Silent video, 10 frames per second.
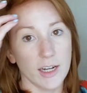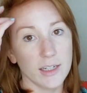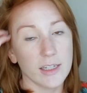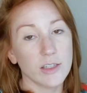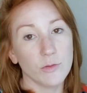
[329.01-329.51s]
It
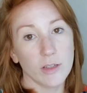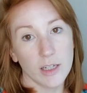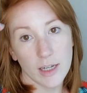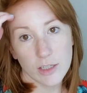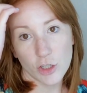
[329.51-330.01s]
does a really
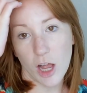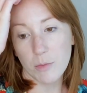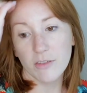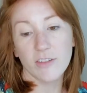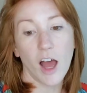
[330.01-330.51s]
nice job
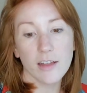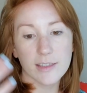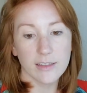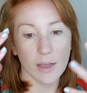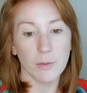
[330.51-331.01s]
of not
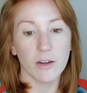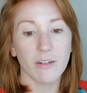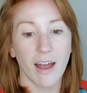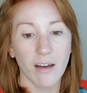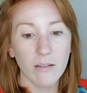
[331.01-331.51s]
skipping
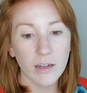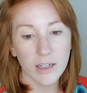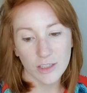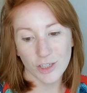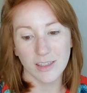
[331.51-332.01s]
around, and
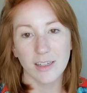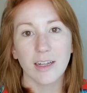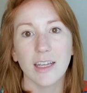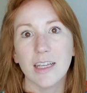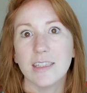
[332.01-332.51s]
it's just an
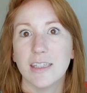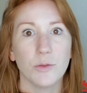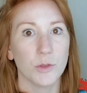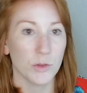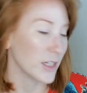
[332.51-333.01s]
easy
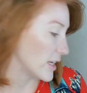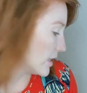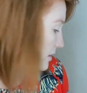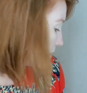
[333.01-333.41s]
routine.